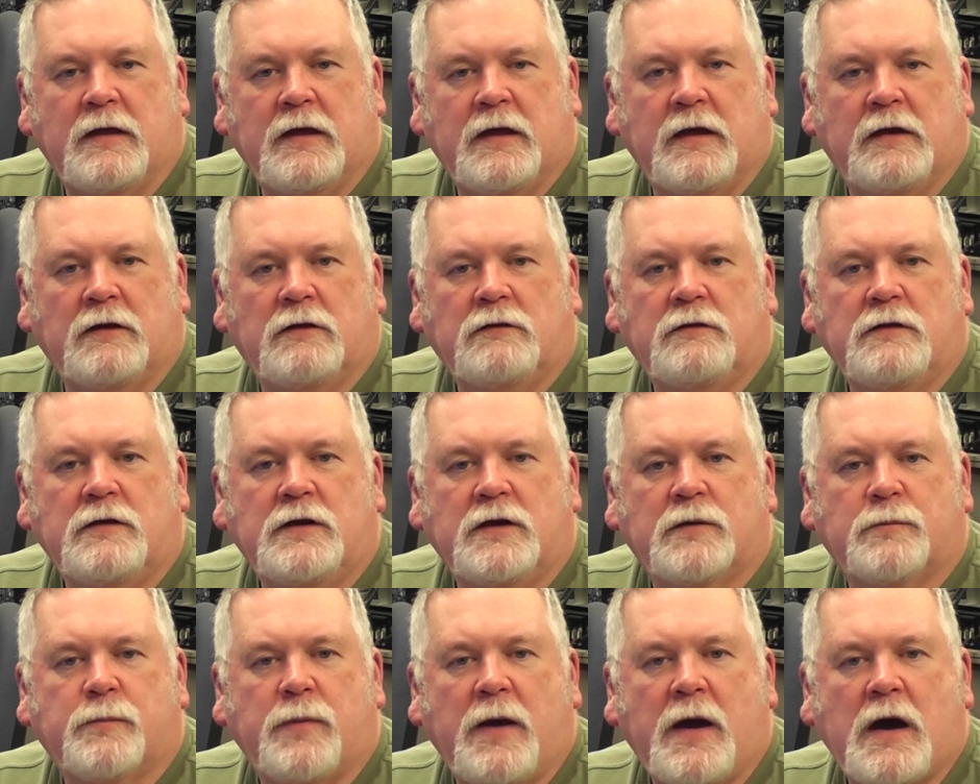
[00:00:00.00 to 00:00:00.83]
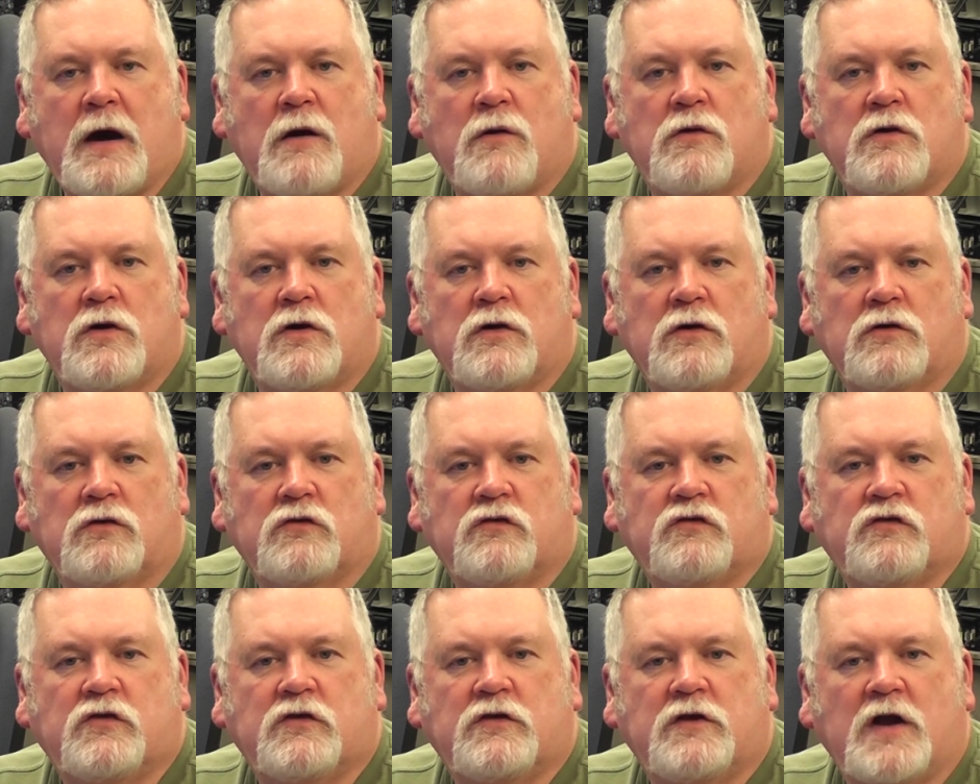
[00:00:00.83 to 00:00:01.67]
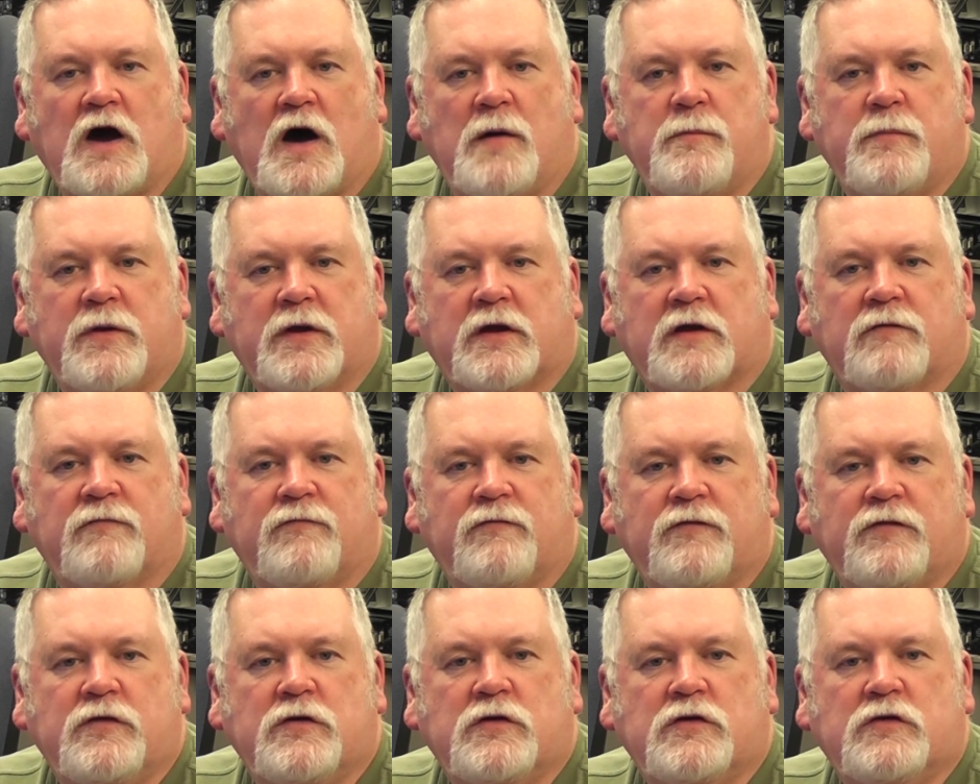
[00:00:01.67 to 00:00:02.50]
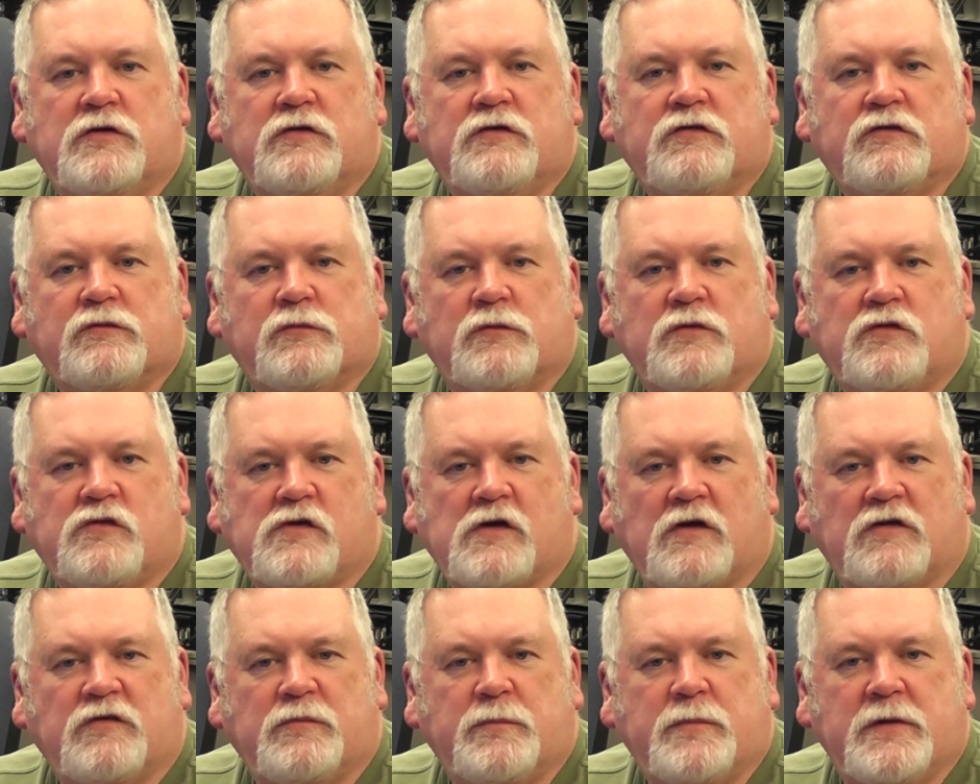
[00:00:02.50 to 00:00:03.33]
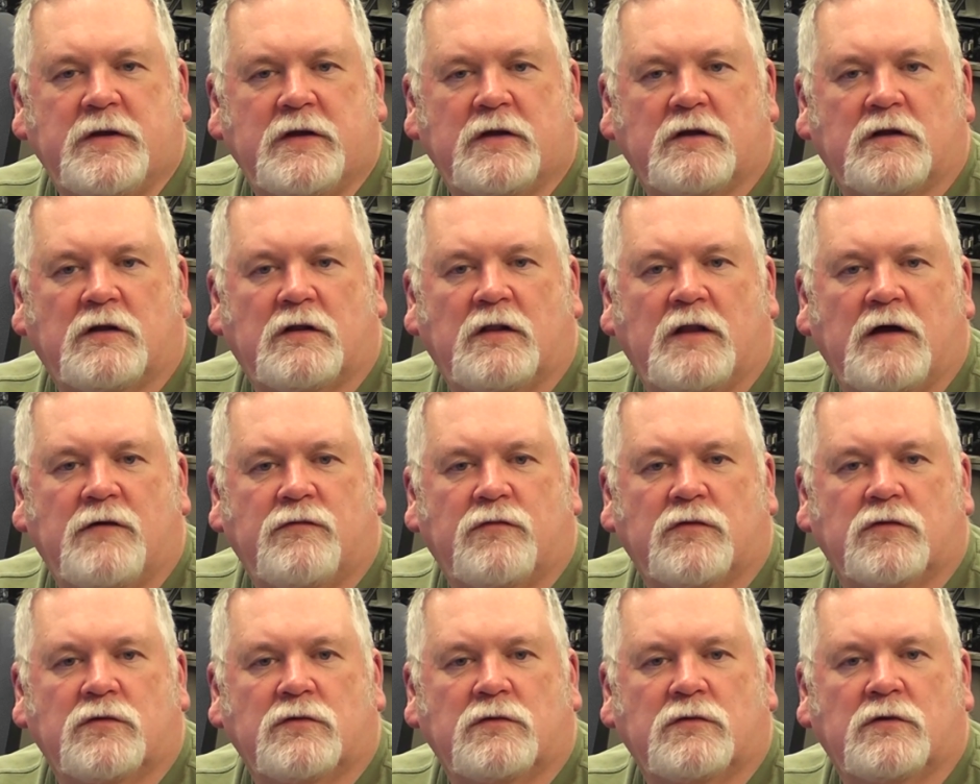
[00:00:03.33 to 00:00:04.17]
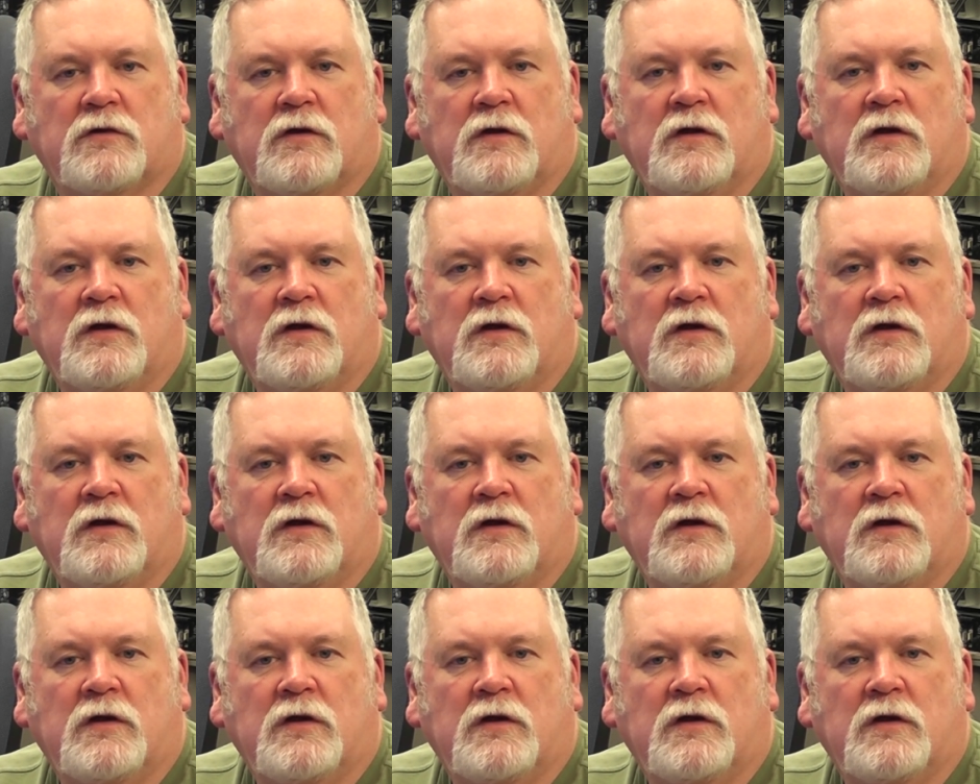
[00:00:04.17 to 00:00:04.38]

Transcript: Analytic power should not be confused with just being clever,